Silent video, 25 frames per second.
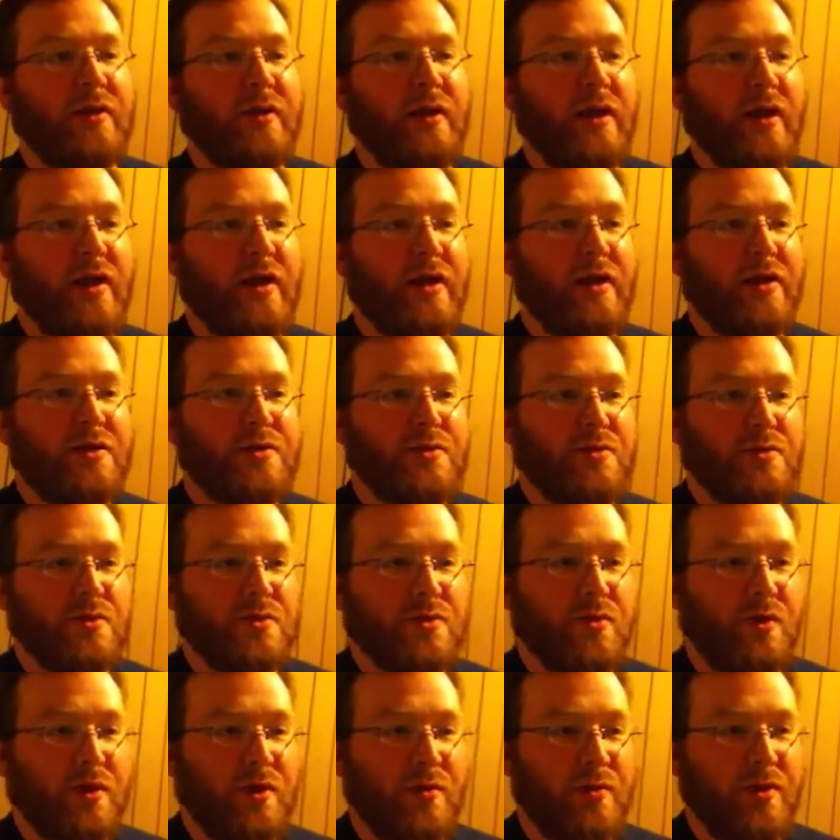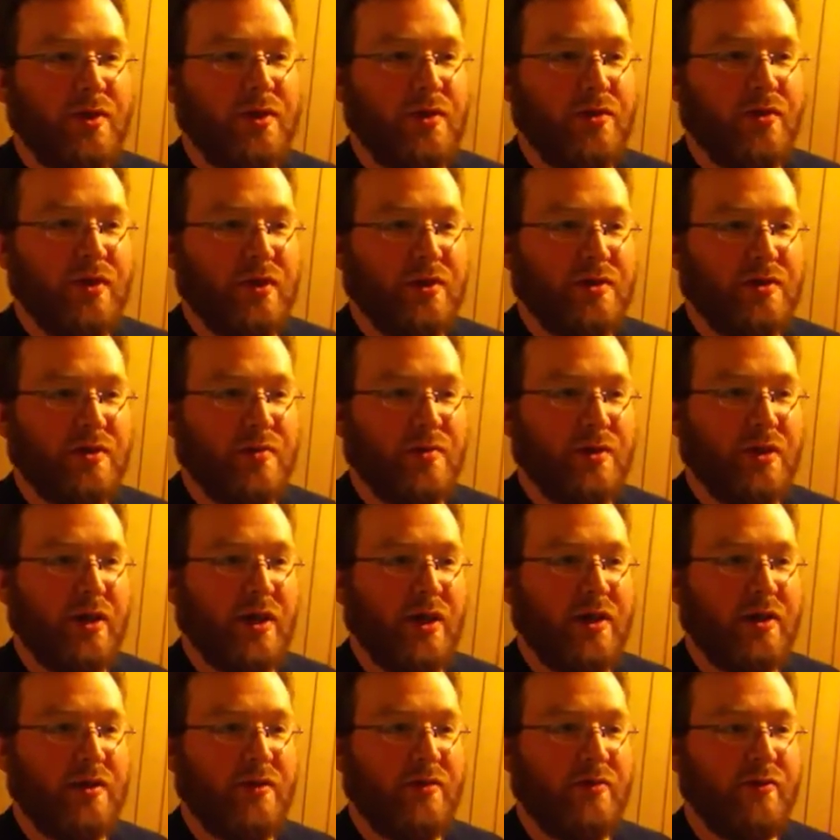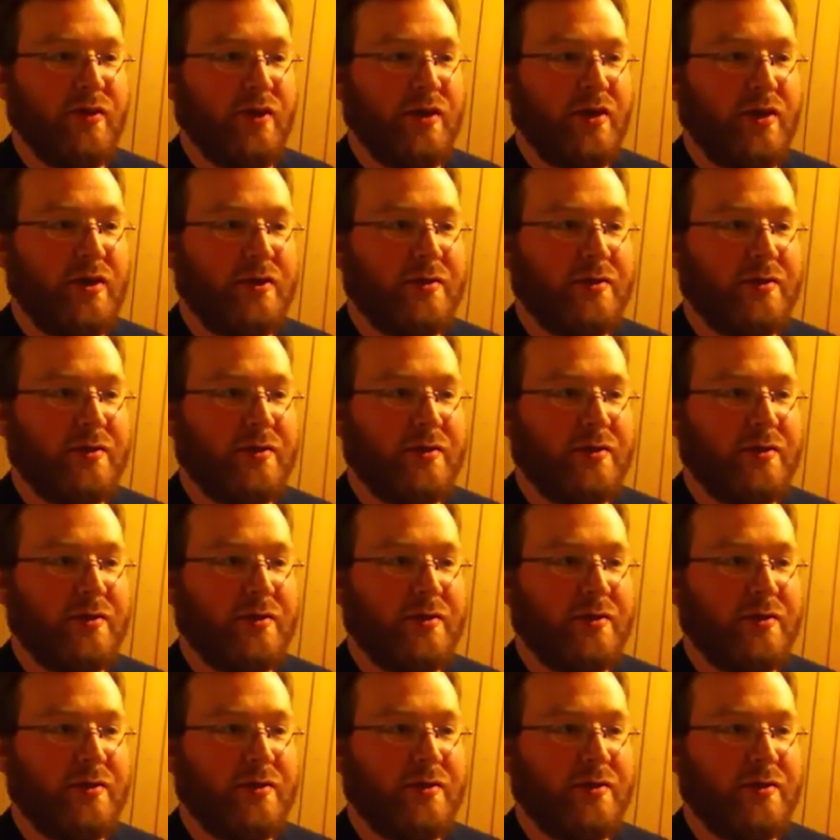and Hicks was going to be doing some kind of